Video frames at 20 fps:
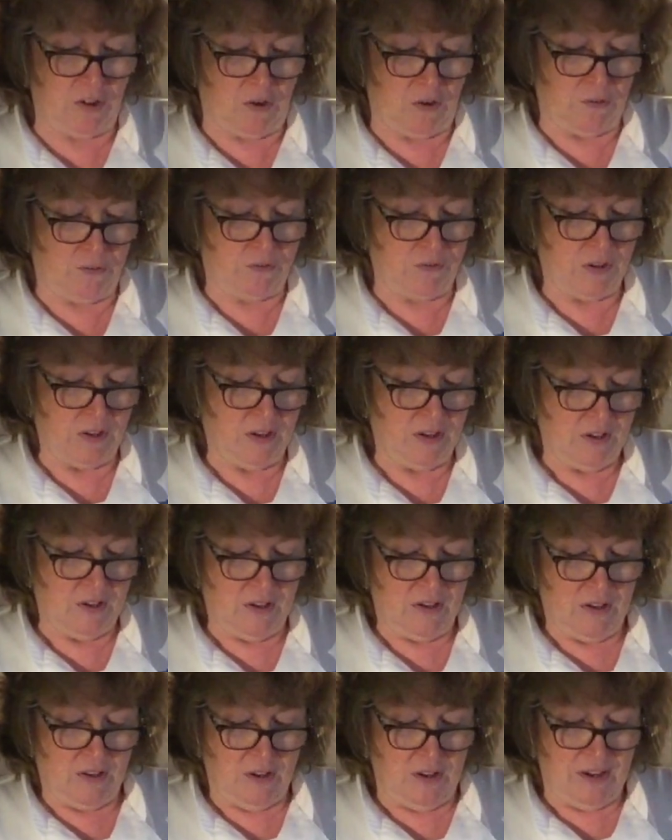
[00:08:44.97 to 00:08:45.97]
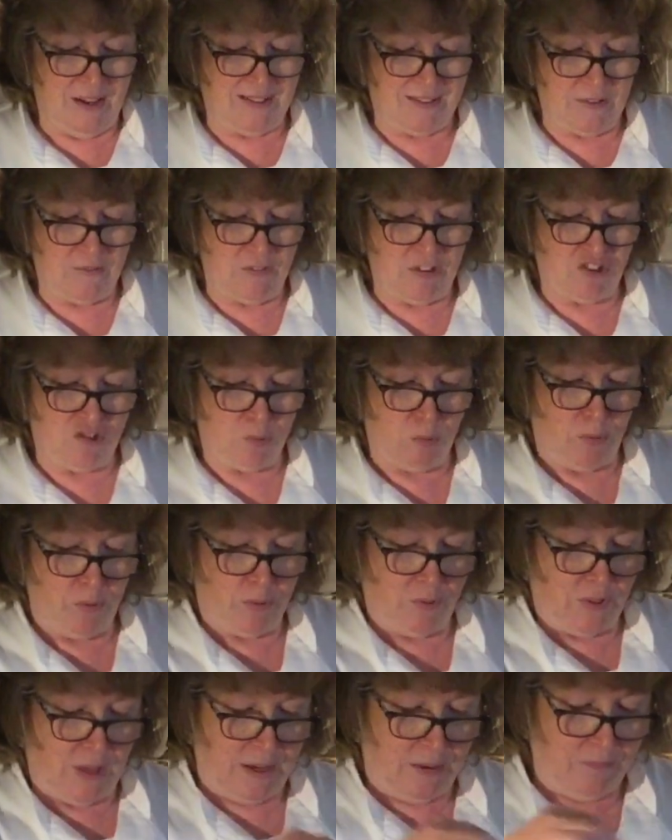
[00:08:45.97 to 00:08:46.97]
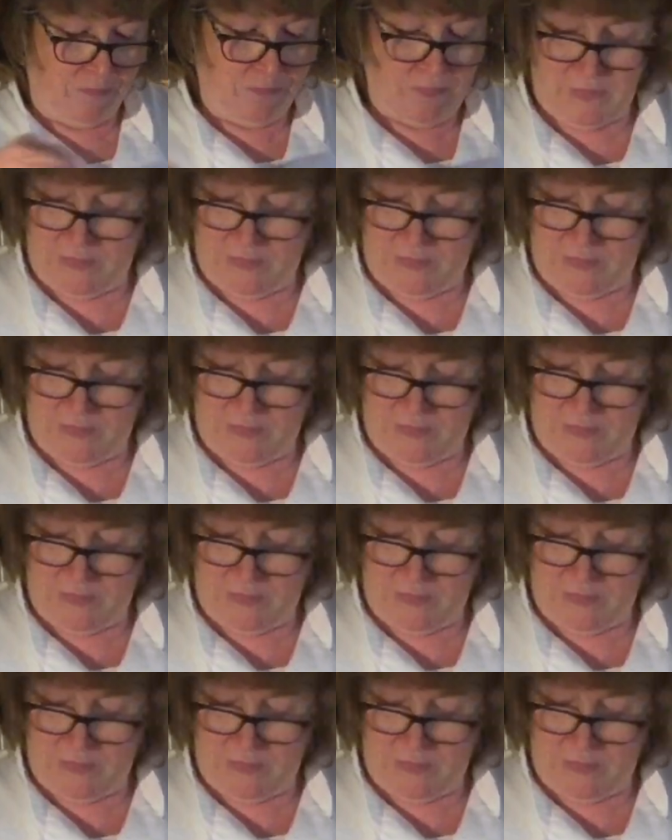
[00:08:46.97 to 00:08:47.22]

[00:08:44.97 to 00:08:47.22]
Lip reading: off. It's a visual thing.